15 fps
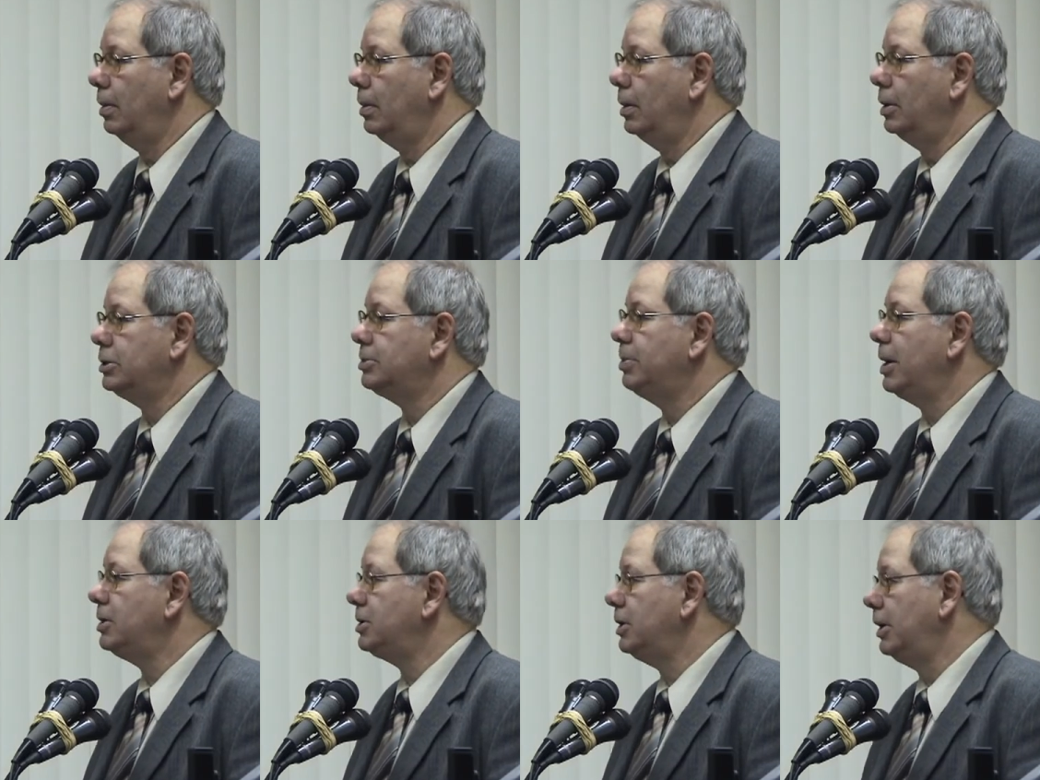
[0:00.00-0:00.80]

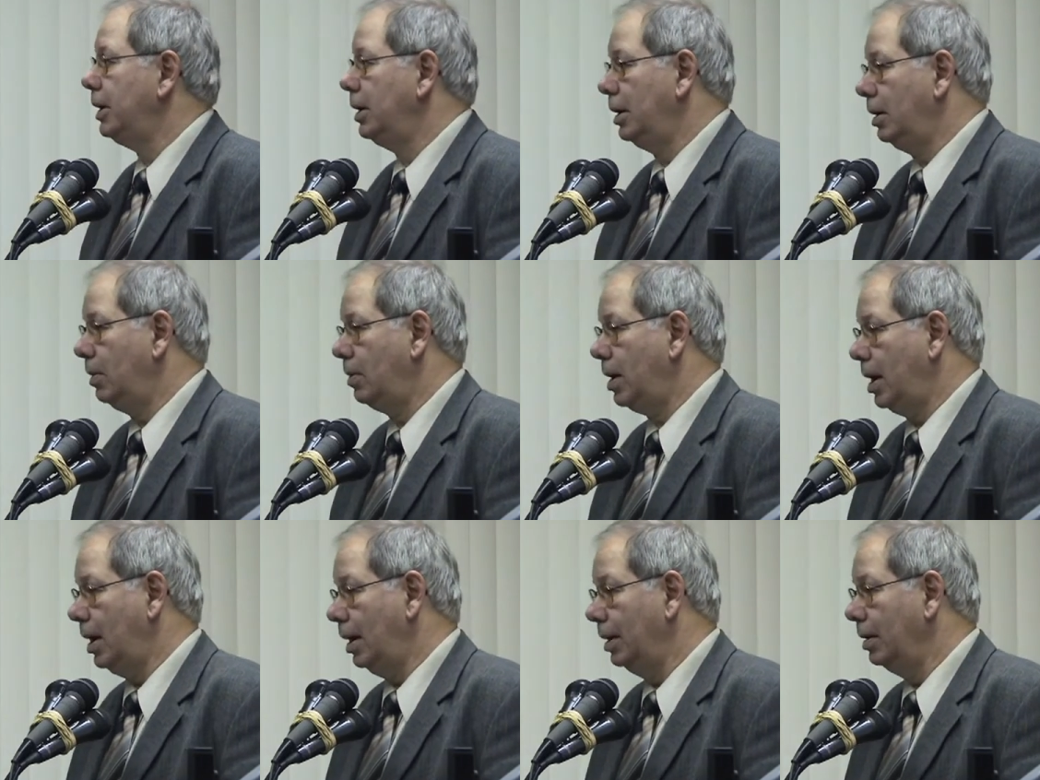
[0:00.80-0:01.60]
especially in
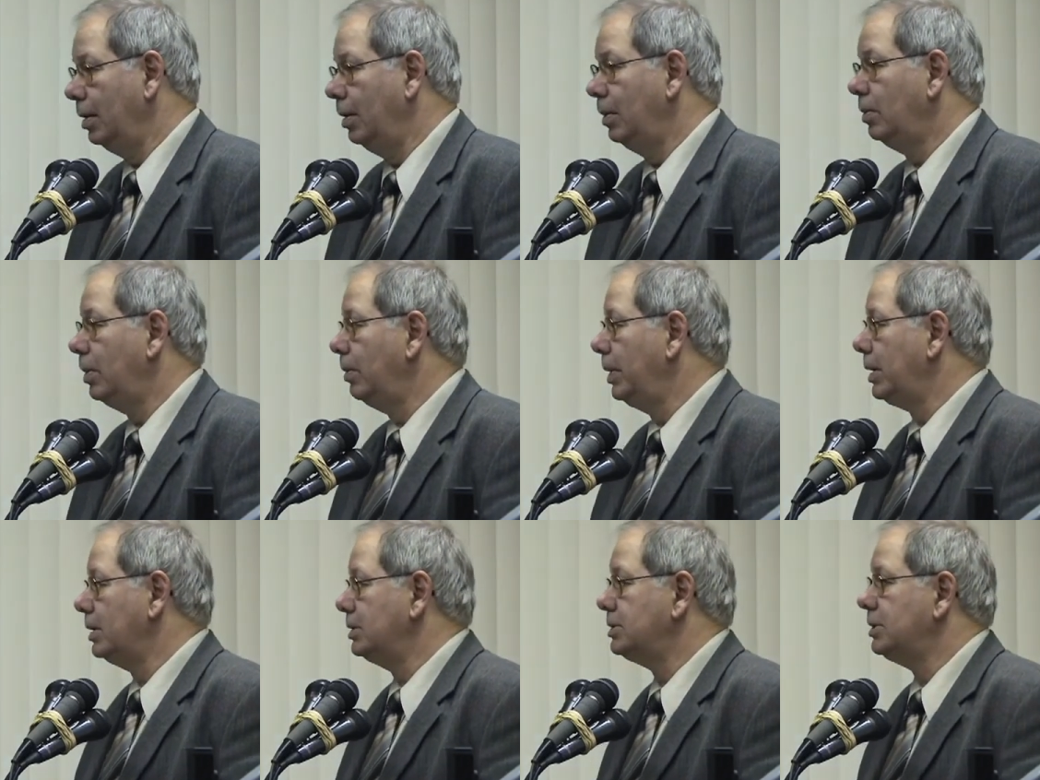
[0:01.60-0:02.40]
Iran, where we
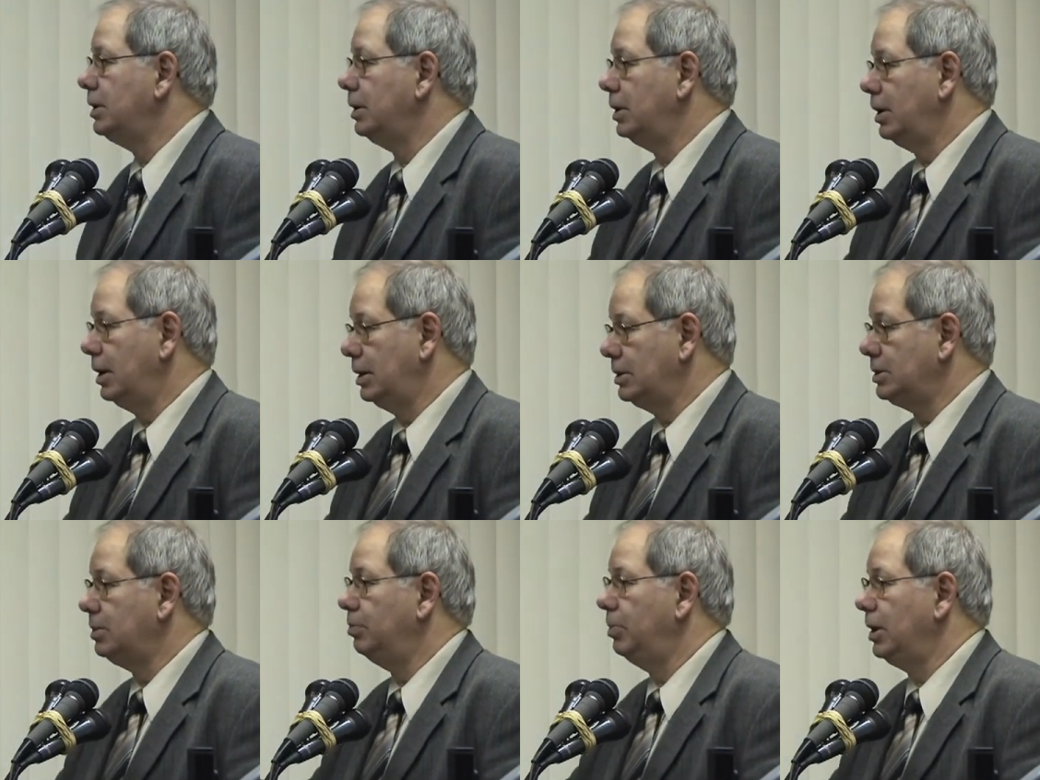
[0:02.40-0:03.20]
can see that it's
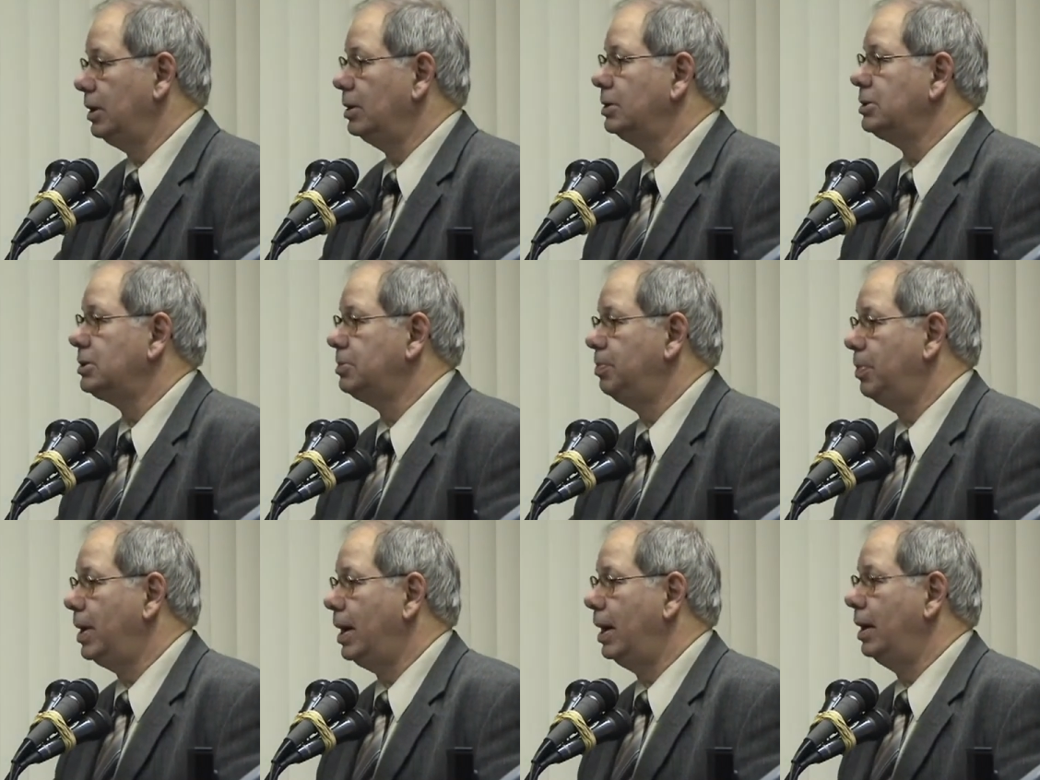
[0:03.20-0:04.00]
been
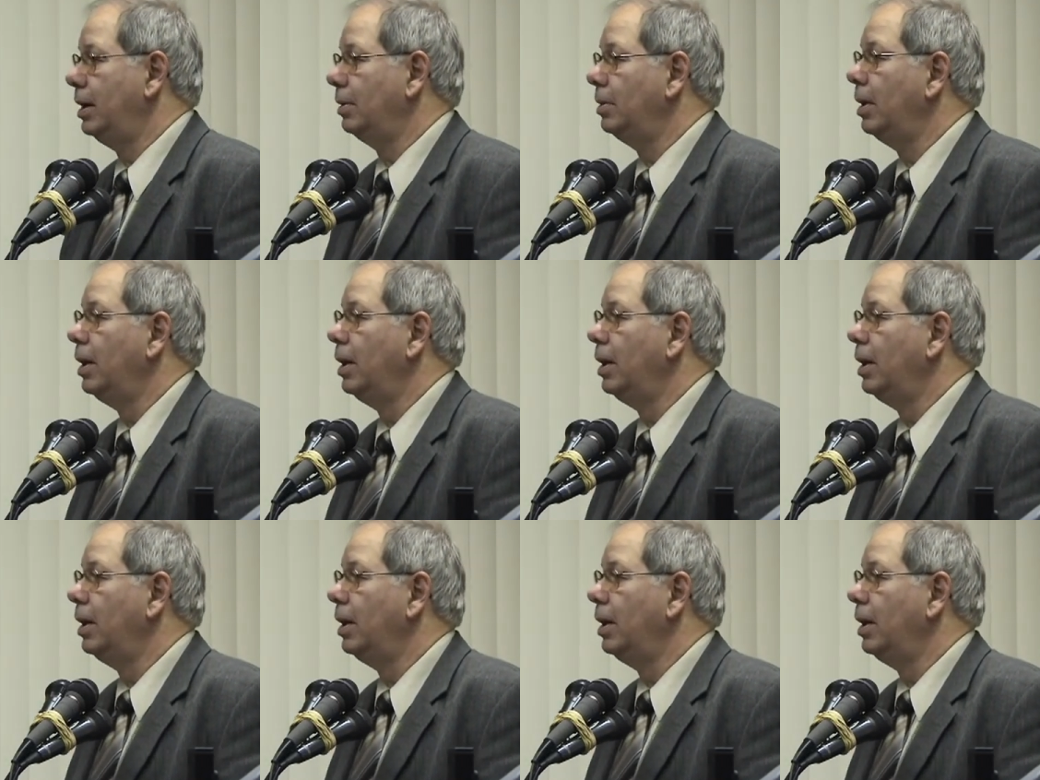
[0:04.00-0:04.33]
spread and